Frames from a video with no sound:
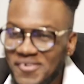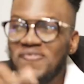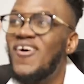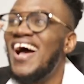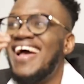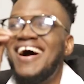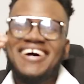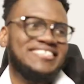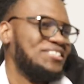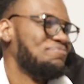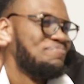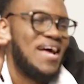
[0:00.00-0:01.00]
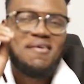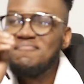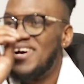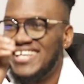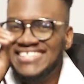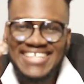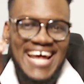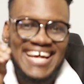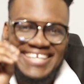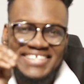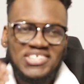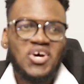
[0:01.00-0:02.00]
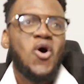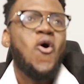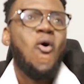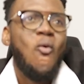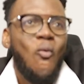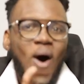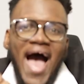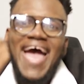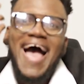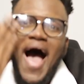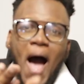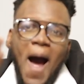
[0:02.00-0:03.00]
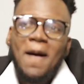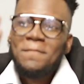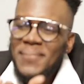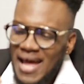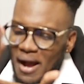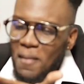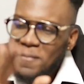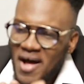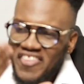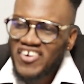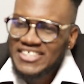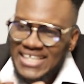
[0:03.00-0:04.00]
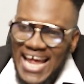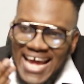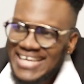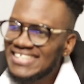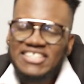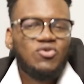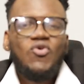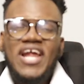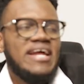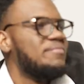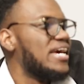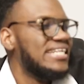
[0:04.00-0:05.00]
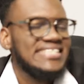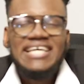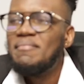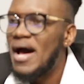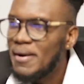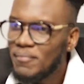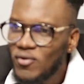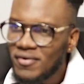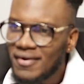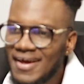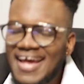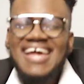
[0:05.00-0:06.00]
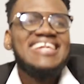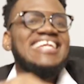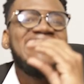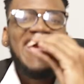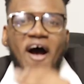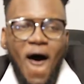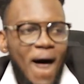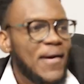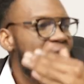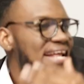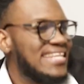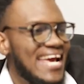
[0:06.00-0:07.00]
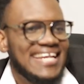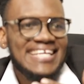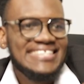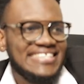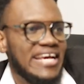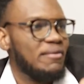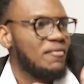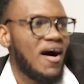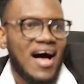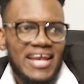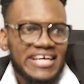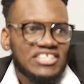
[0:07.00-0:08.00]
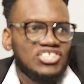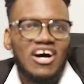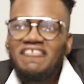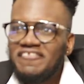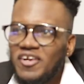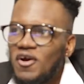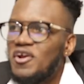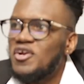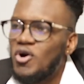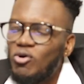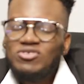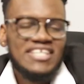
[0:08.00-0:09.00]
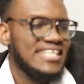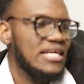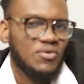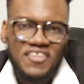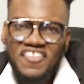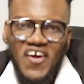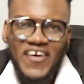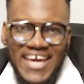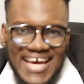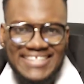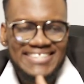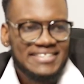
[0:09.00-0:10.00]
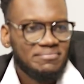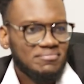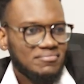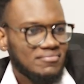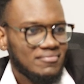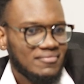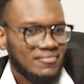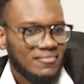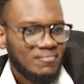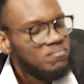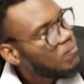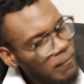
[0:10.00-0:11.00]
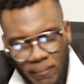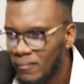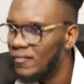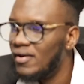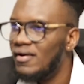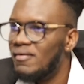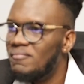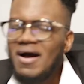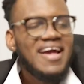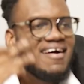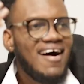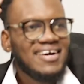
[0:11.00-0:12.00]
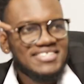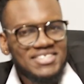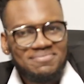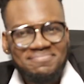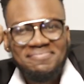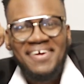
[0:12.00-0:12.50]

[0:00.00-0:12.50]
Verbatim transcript: Why are black mothers like this? Why are black mothers like this? Do all of them get the same handbook? did they all attend the same college of learning how to deal with their kids? Hmm? My gosh.